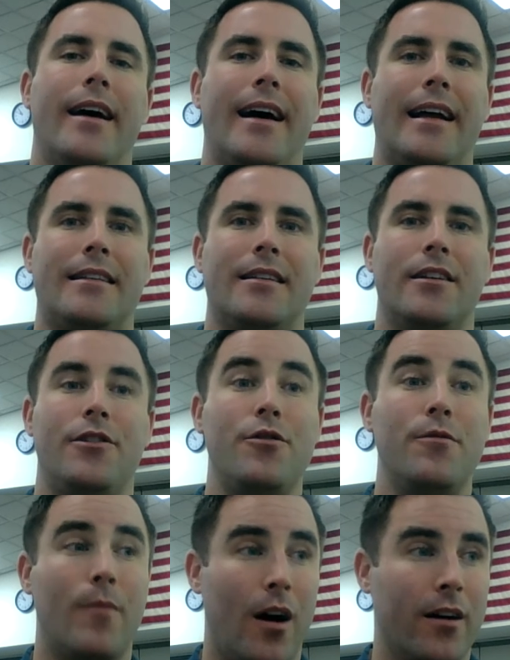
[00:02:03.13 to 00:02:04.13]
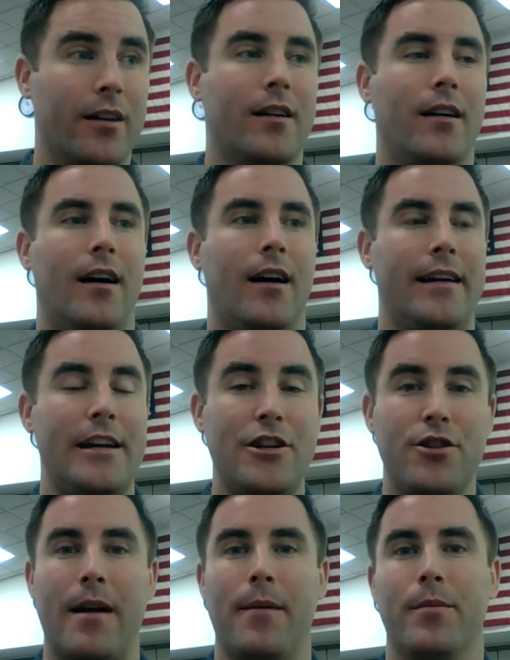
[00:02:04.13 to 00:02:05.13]
that you mark
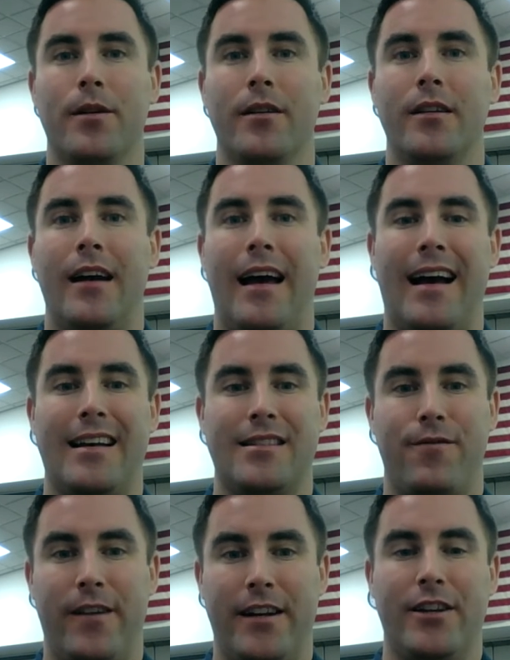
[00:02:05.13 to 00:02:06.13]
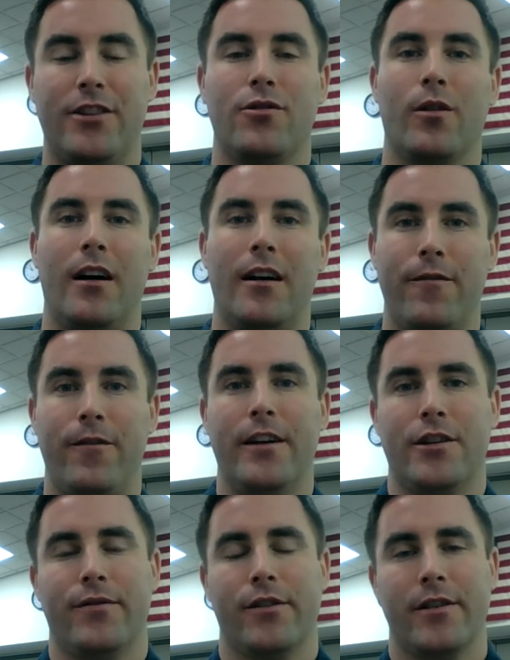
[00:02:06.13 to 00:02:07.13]
each member as finished or
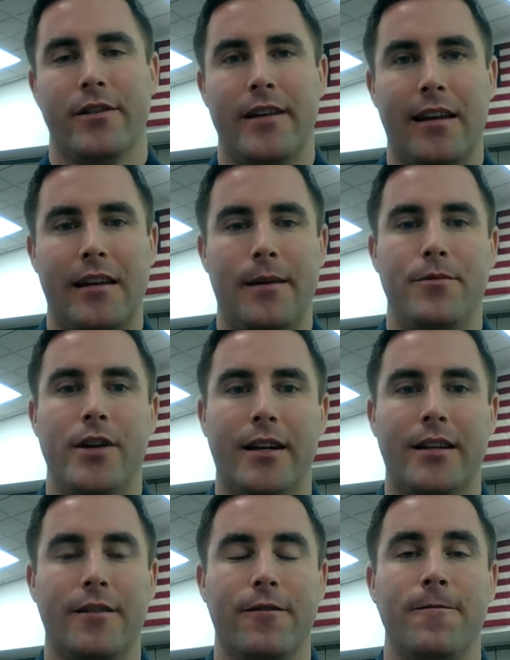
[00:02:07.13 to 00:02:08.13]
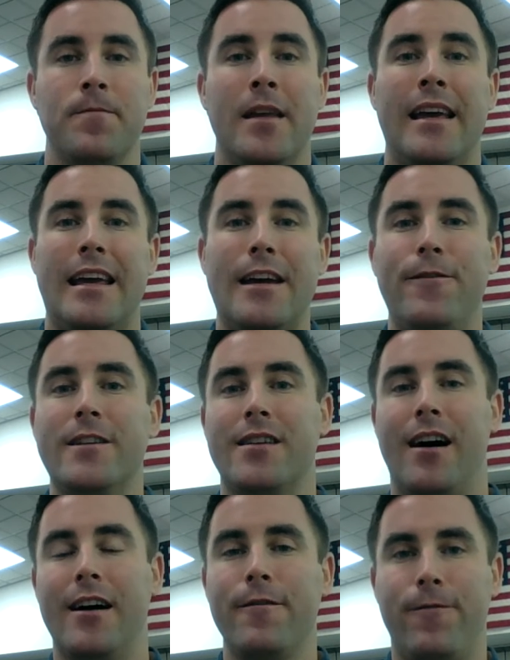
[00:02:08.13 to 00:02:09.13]
unfinished for their daily objective. If
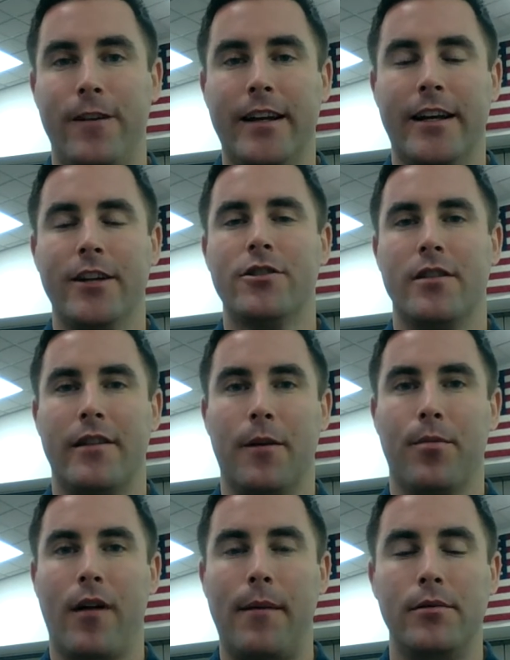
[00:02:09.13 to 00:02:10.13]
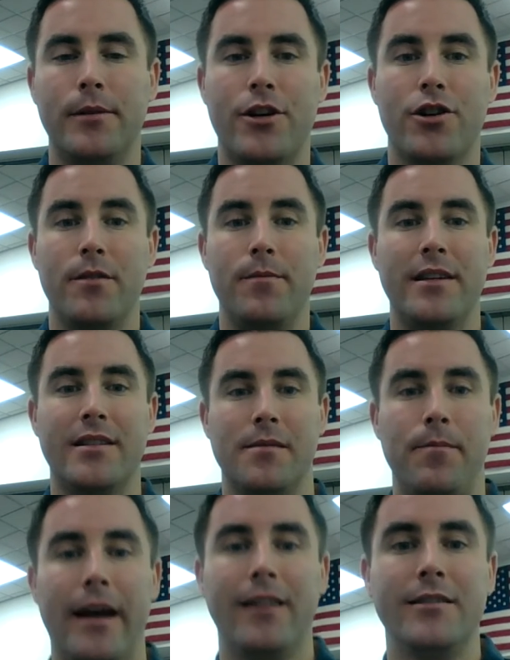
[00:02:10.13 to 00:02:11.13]
it's unfinished, there probably should be
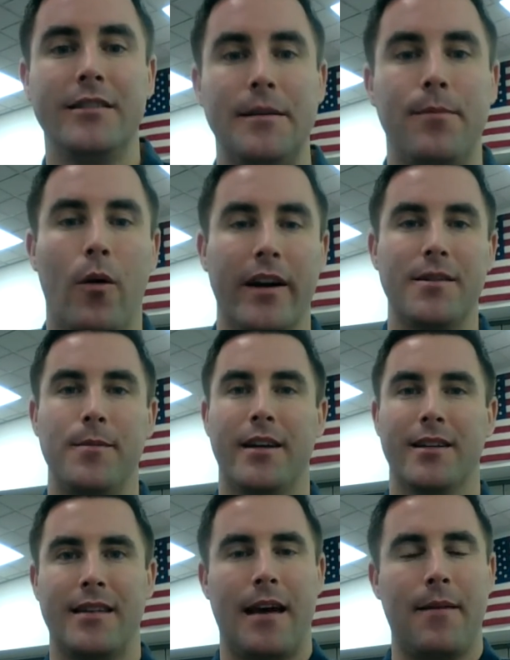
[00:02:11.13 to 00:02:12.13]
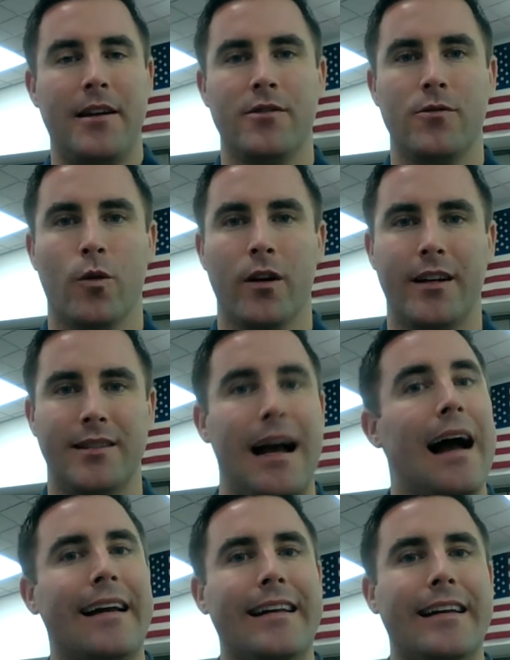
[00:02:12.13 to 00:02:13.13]
some penalty points because that means work is
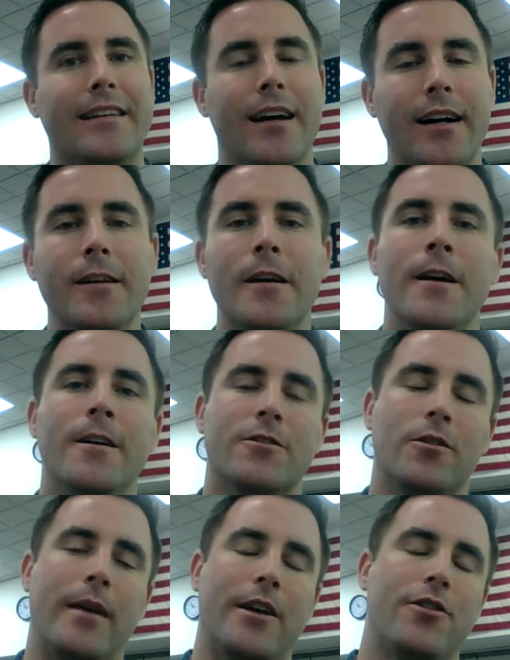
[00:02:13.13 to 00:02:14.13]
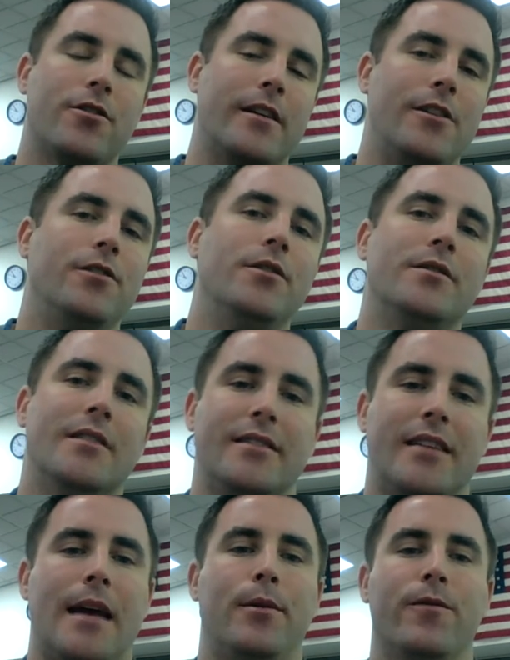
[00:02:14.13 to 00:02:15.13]
not getting done. So make sure that you use the
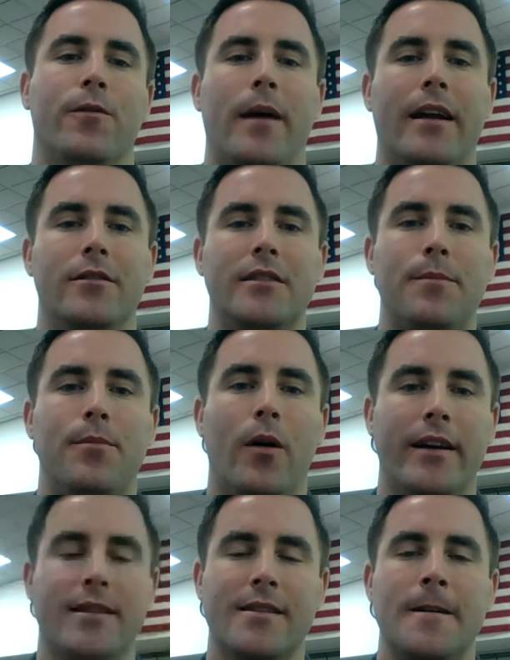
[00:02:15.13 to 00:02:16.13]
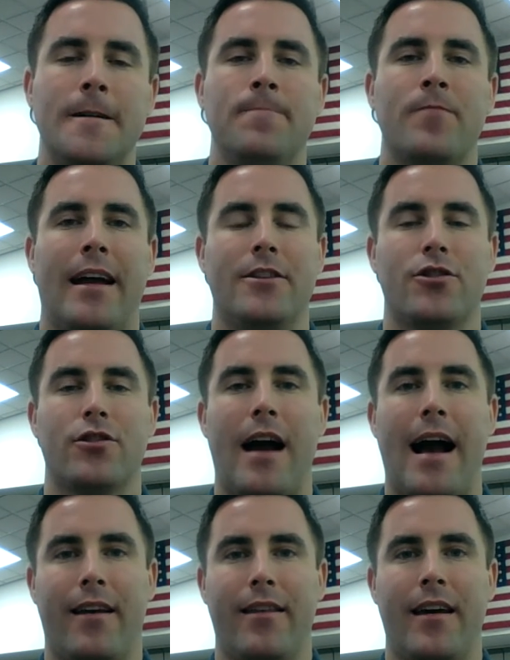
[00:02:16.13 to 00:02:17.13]
table for penalty points and
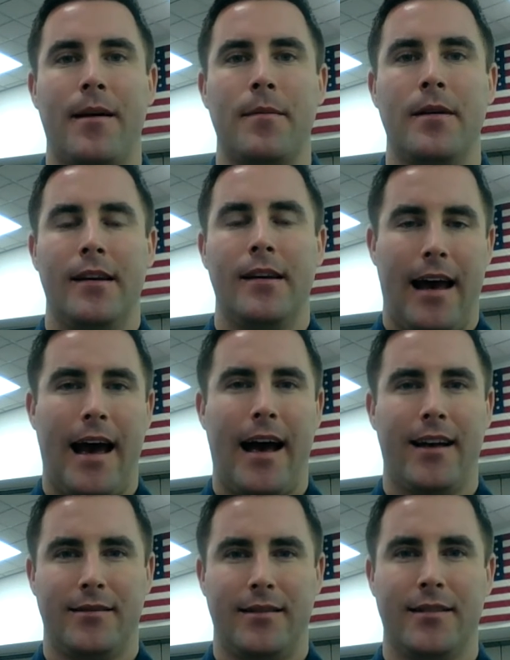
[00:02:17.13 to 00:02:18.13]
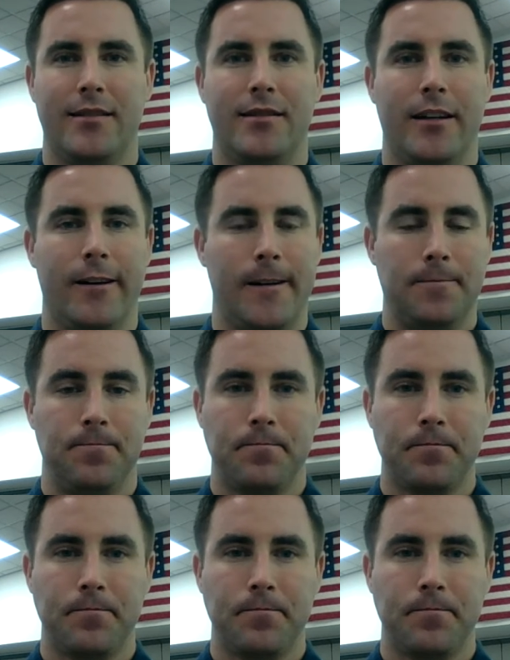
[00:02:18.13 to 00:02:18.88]
track them as necessary.